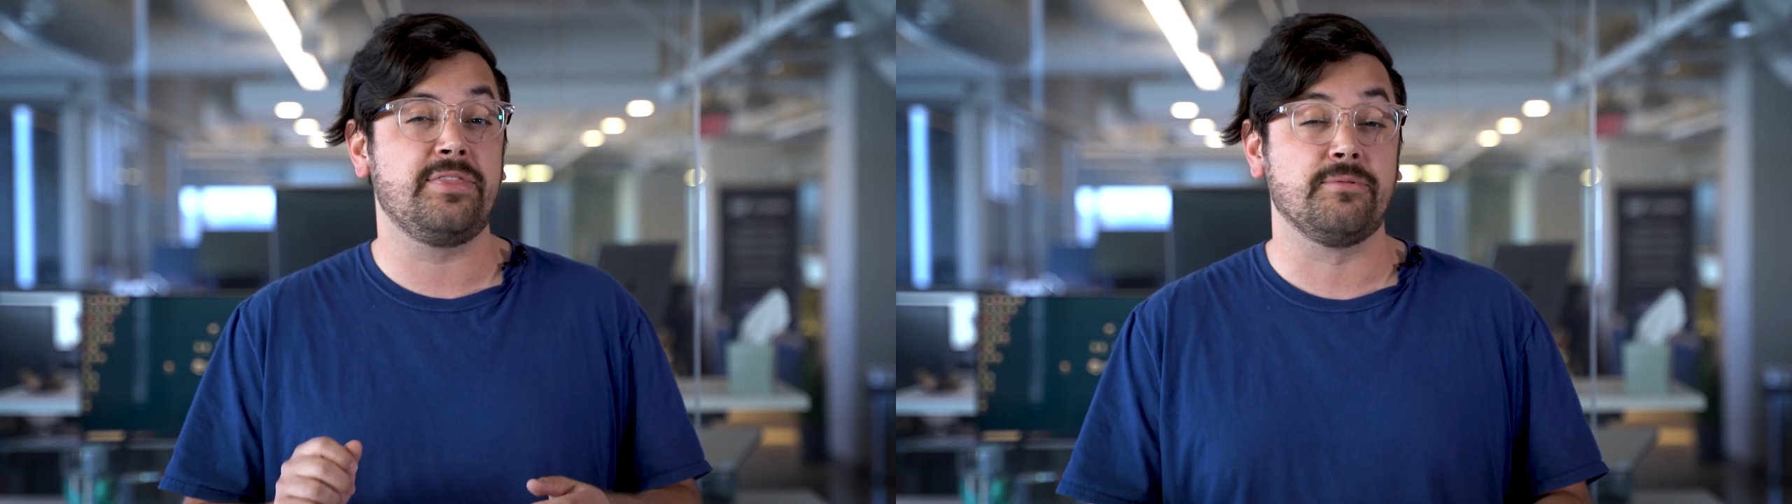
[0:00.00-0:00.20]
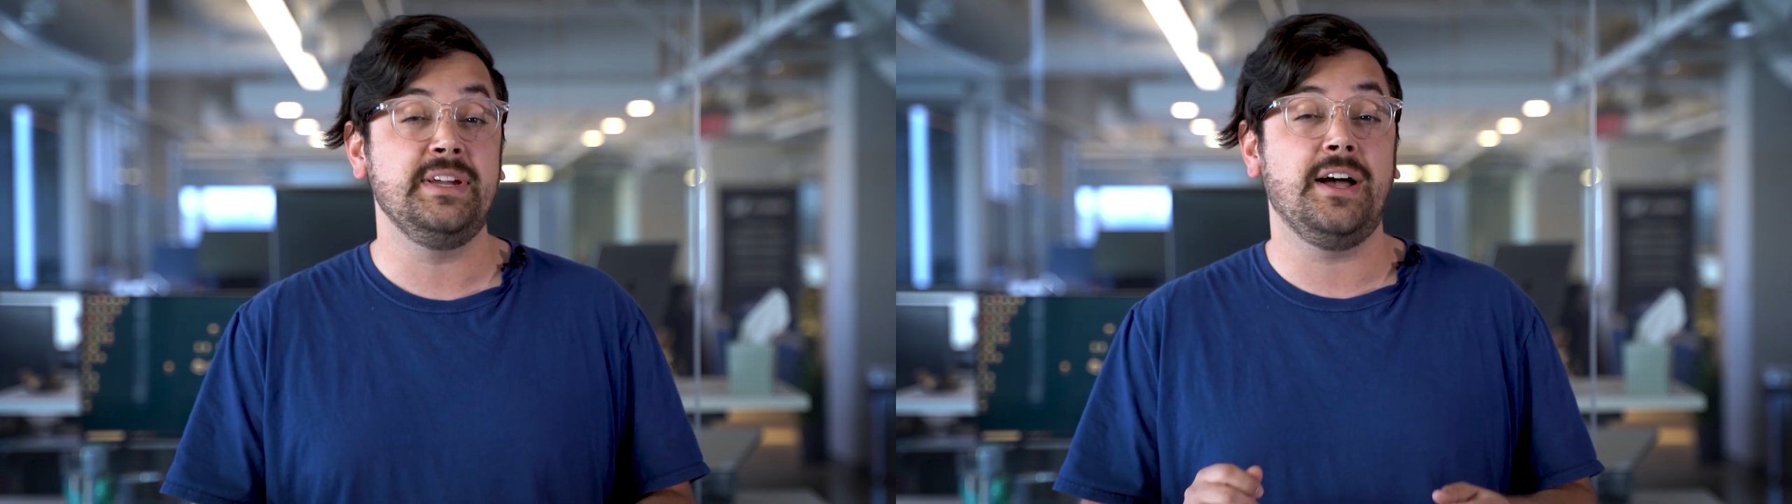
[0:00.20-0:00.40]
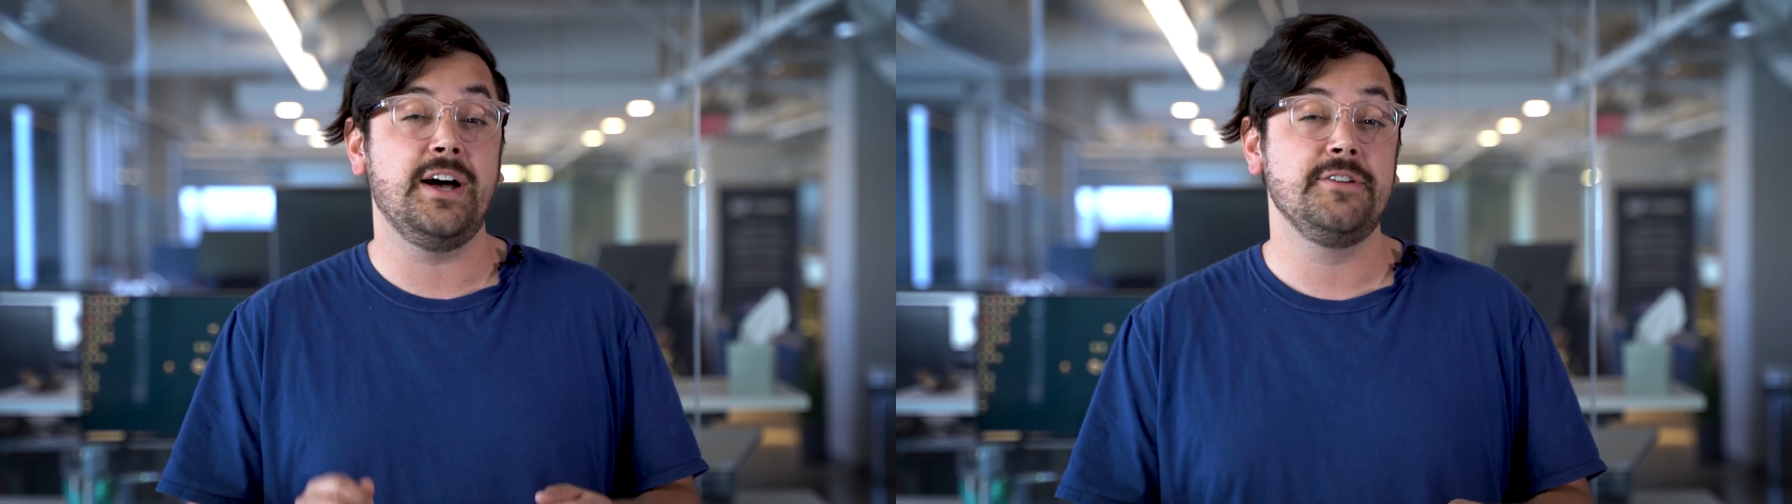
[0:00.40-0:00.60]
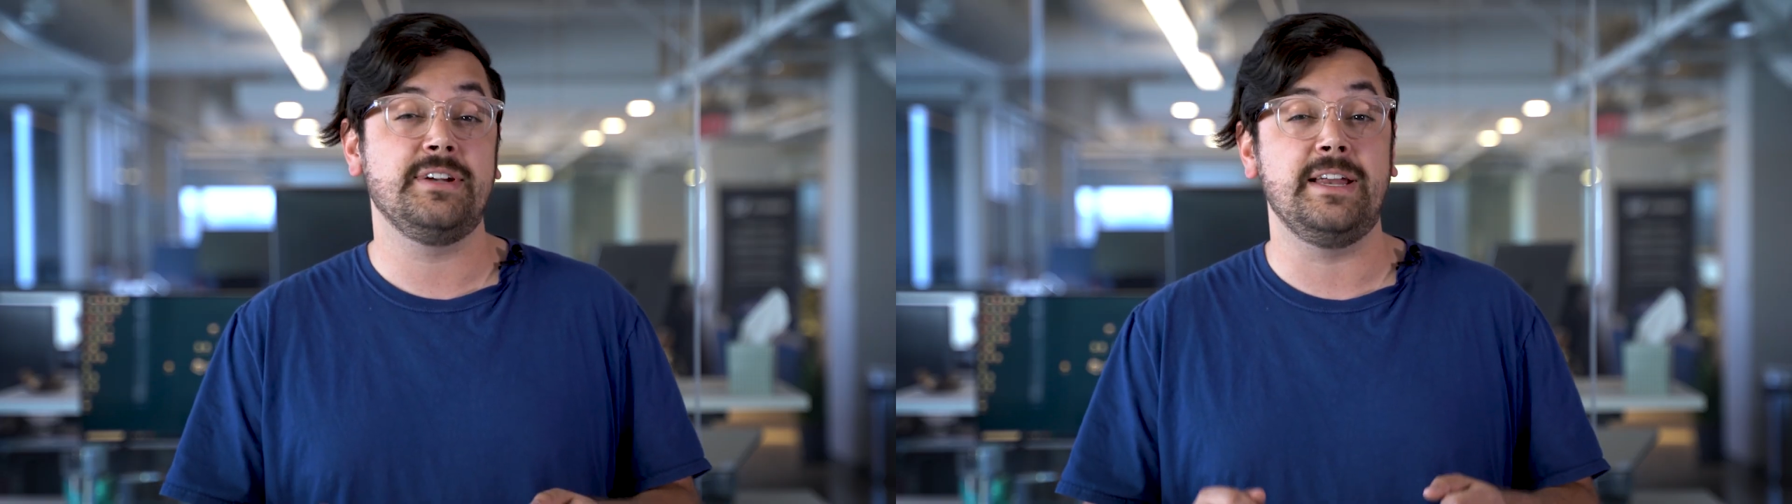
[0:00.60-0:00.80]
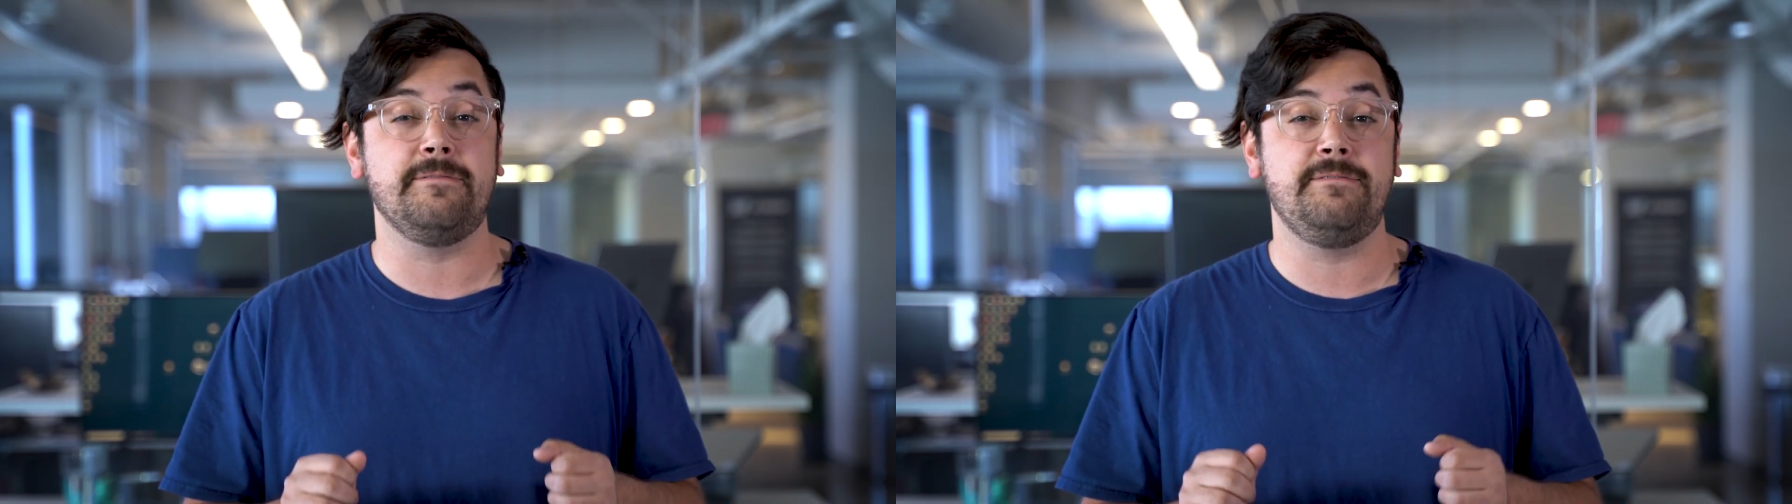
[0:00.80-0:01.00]

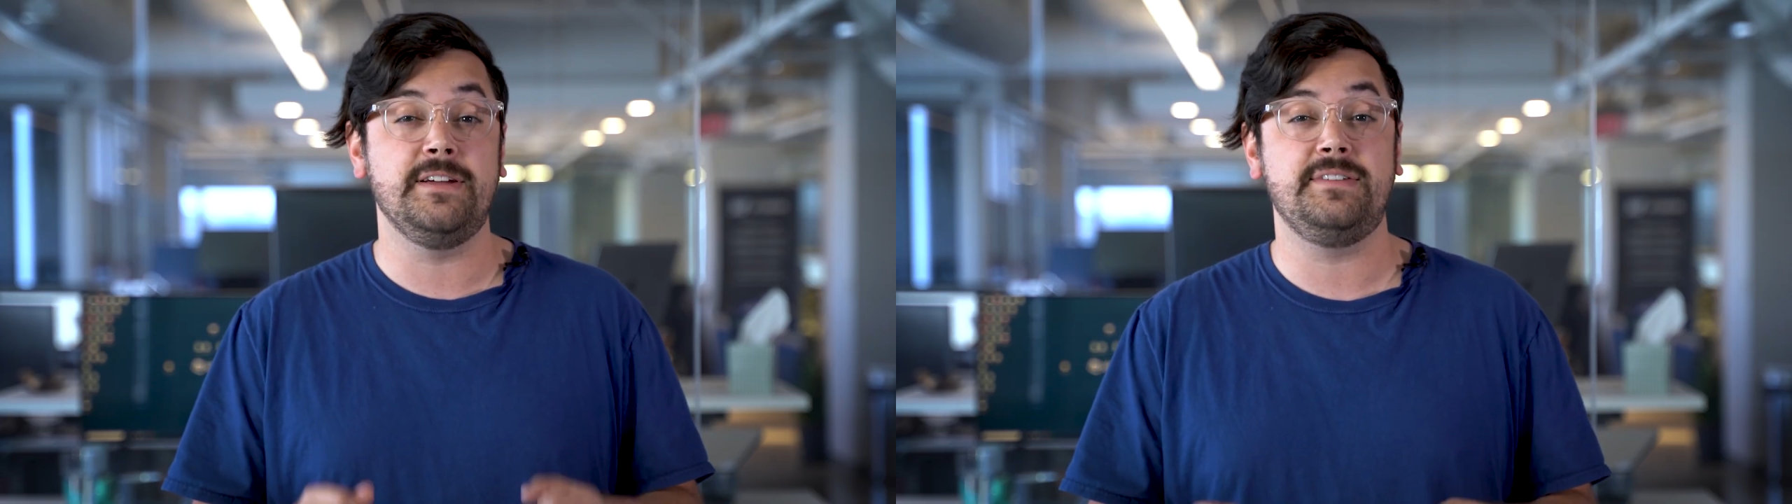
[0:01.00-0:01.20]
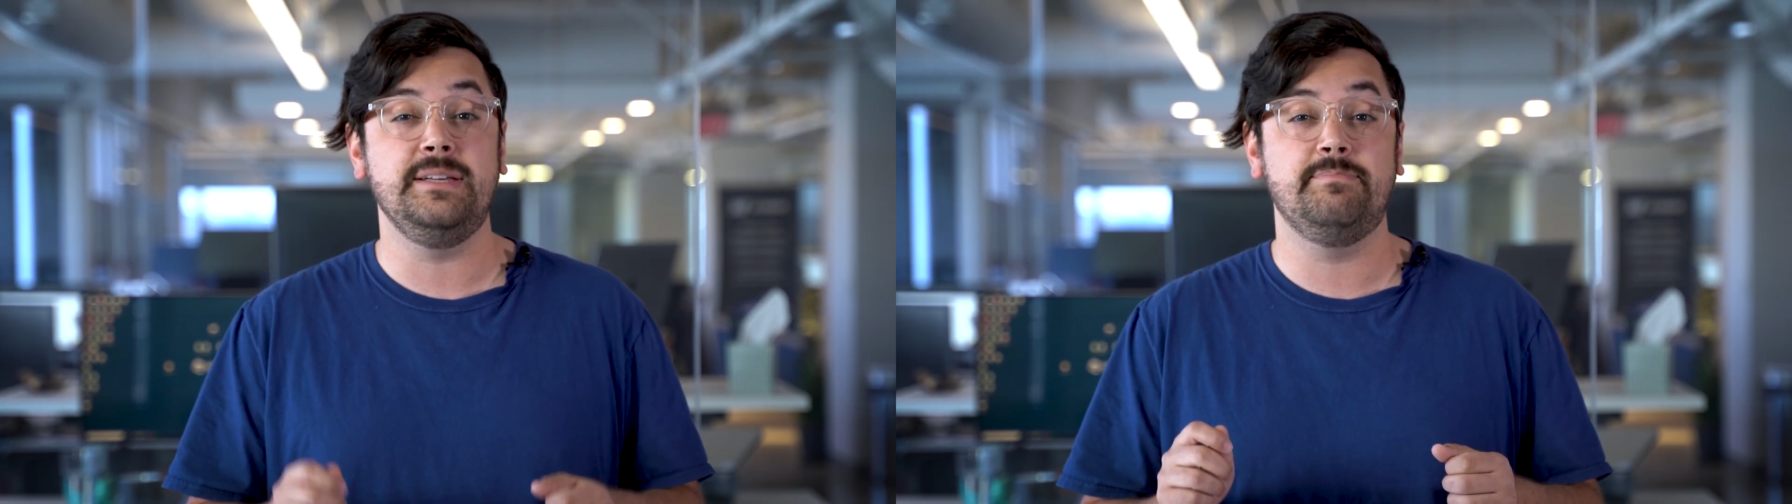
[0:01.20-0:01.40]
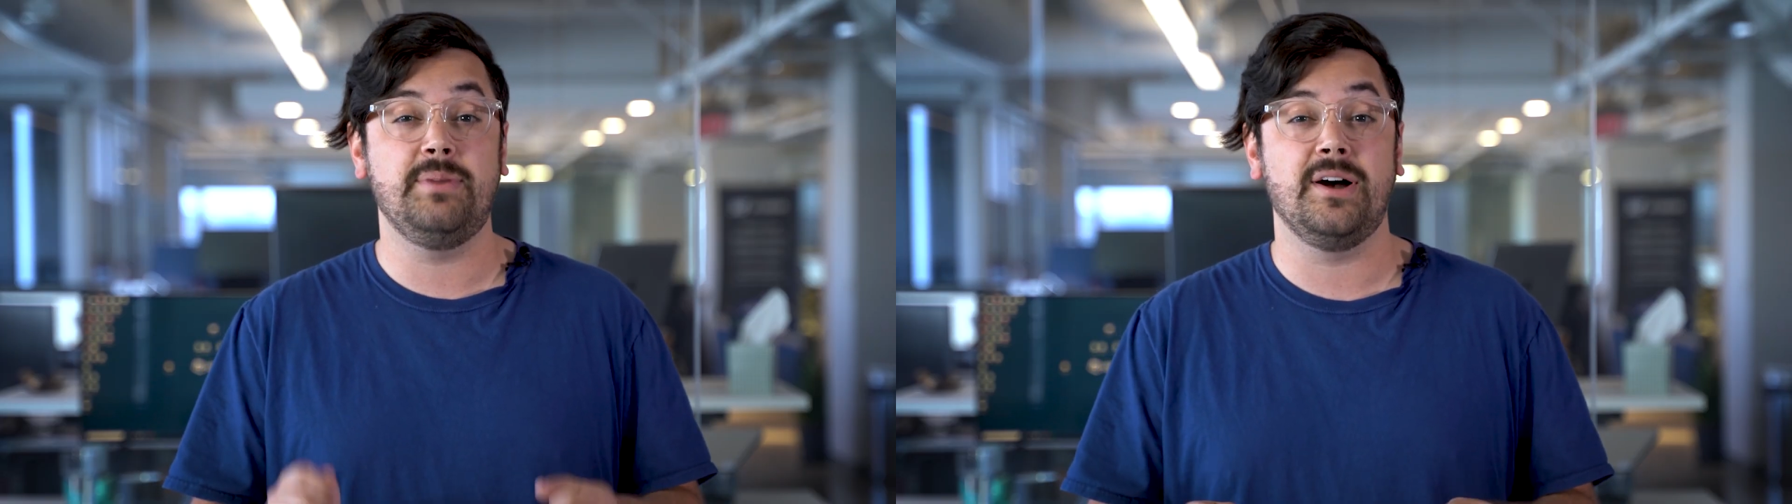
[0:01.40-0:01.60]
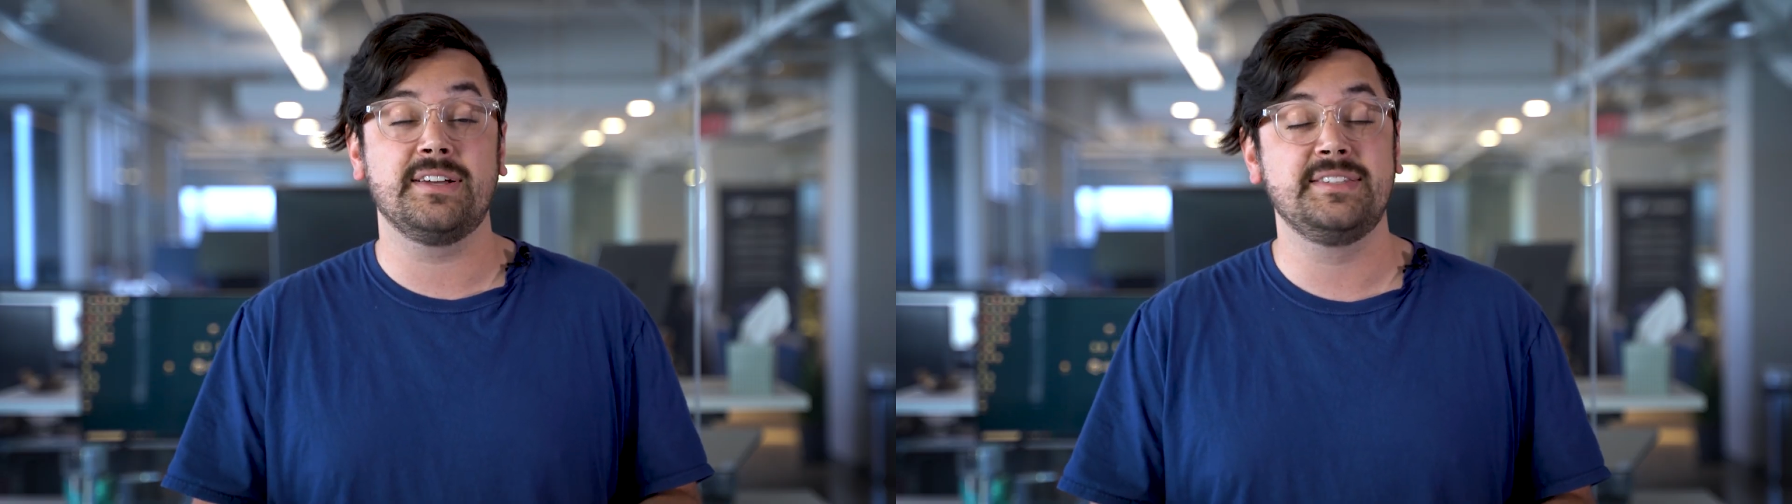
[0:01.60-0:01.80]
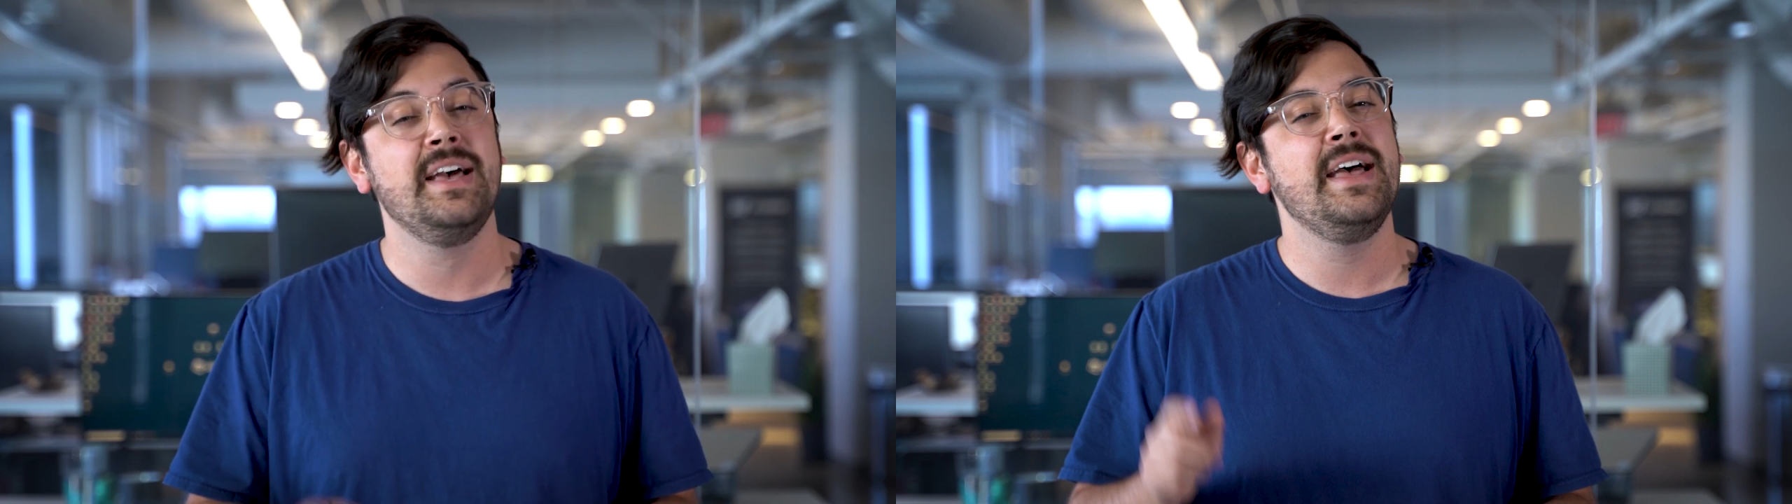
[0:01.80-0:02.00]

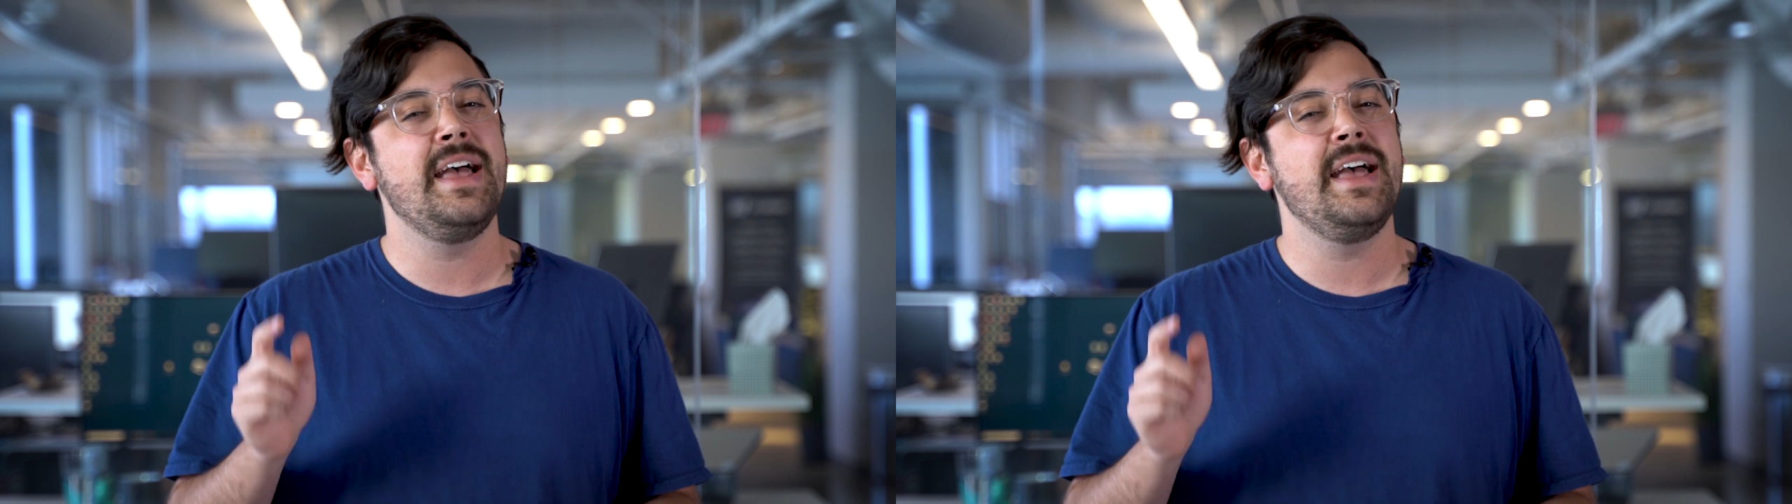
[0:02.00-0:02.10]
$350.